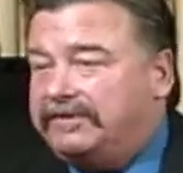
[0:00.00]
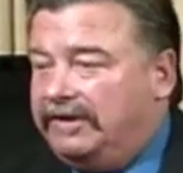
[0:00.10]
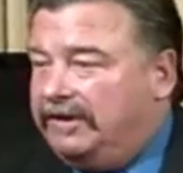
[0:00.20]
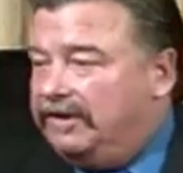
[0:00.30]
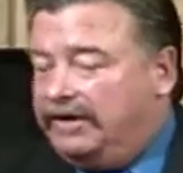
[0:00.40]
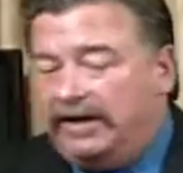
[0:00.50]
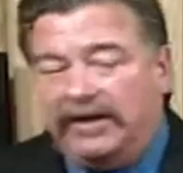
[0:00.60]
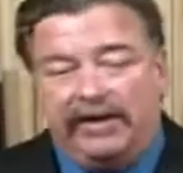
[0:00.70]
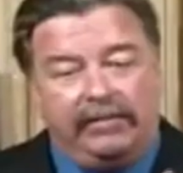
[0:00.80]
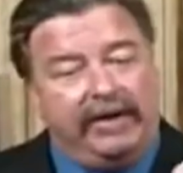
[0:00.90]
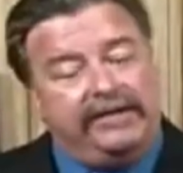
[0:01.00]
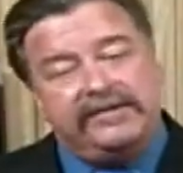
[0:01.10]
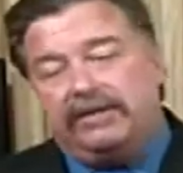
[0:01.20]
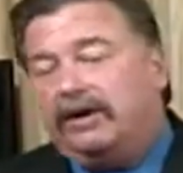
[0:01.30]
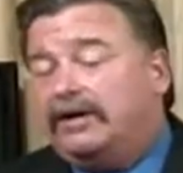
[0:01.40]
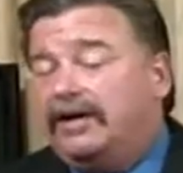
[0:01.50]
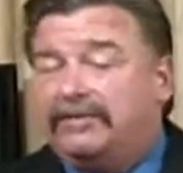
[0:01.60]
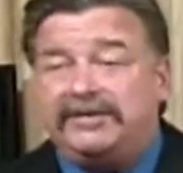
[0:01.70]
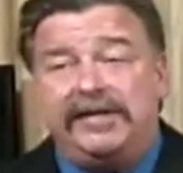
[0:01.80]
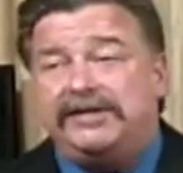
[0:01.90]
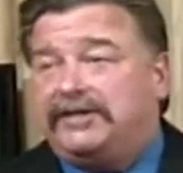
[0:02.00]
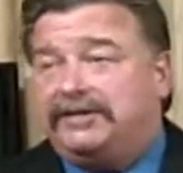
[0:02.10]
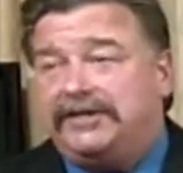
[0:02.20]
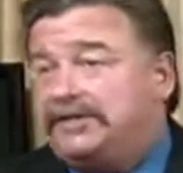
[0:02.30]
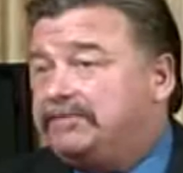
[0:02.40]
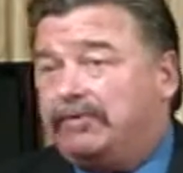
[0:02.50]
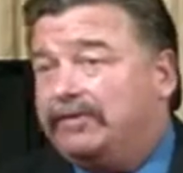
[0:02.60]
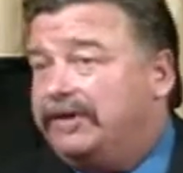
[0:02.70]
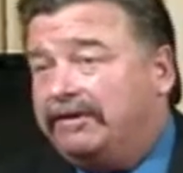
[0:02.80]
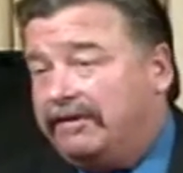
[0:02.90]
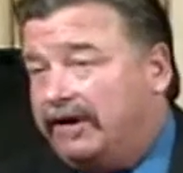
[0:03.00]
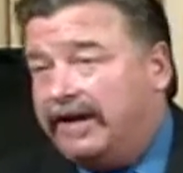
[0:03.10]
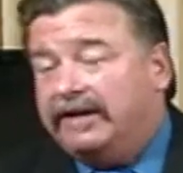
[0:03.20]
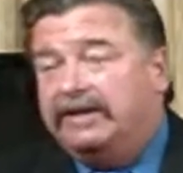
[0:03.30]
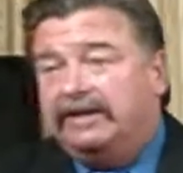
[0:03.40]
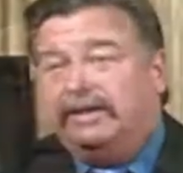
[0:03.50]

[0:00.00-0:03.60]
And, you know, we had this long conversation, and she just broke down crying.